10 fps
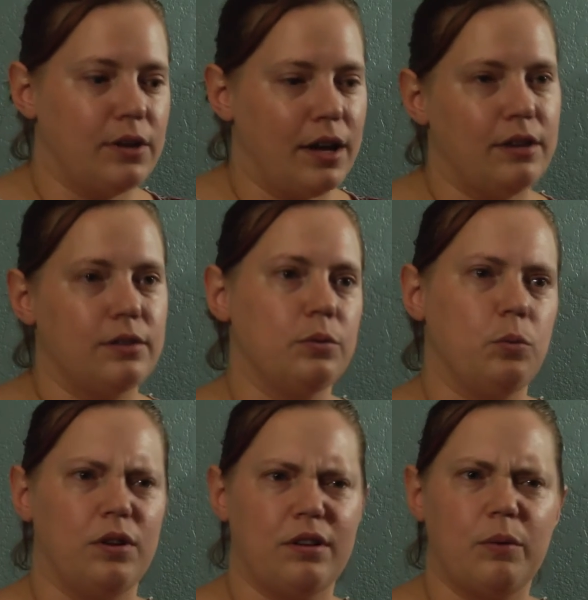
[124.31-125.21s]
kind
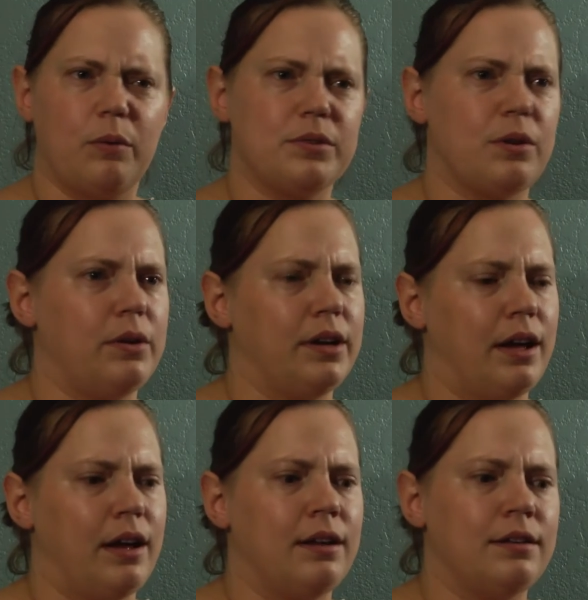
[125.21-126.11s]
of wondering what was going
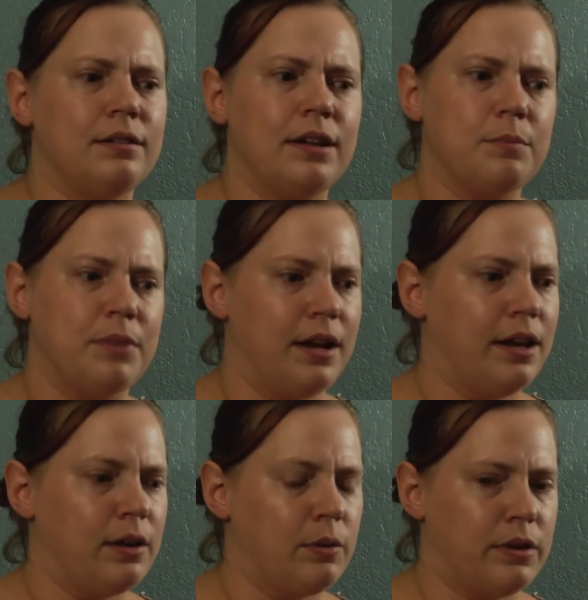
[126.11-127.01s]
on,
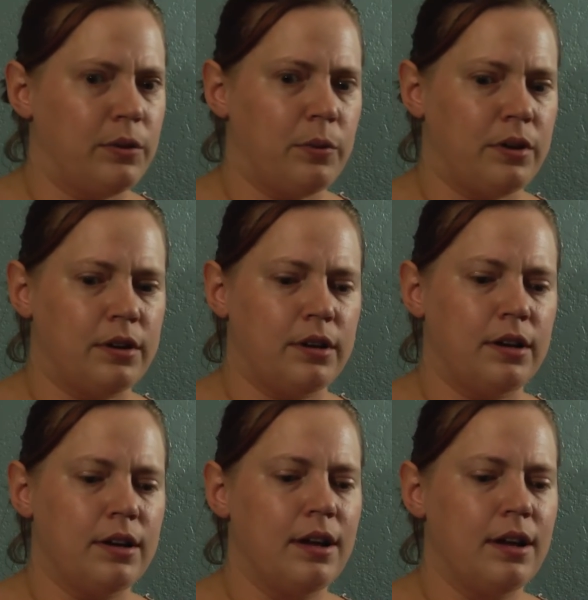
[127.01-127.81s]
planning on going to work.